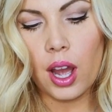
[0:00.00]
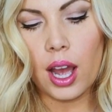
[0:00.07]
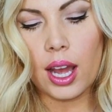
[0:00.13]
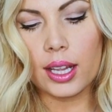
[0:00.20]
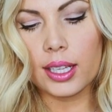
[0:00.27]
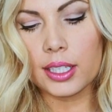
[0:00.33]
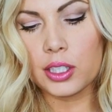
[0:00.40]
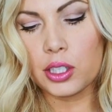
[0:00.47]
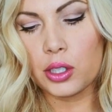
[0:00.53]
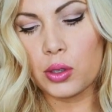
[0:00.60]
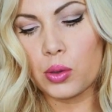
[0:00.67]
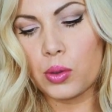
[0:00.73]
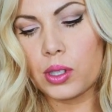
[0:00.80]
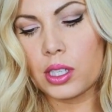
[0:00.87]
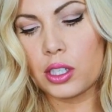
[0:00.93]
I like to
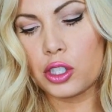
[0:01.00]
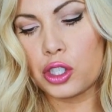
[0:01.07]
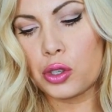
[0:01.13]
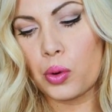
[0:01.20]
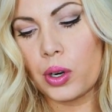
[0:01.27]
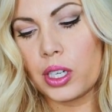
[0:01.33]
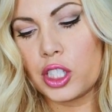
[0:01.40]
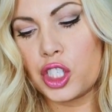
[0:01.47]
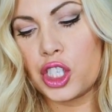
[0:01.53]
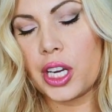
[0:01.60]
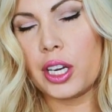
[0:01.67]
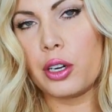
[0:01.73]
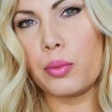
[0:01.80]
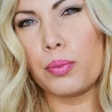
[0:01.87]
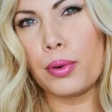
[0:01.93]
use a short
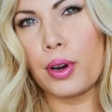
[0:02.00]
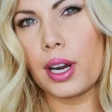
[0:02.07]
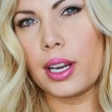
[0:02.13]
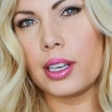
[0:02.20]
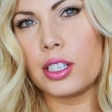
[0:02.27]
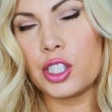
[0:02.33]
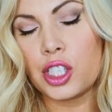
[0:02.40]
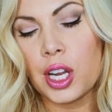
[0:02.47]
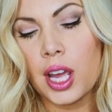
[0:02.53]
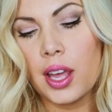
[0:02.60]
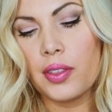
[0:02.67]
shader brush.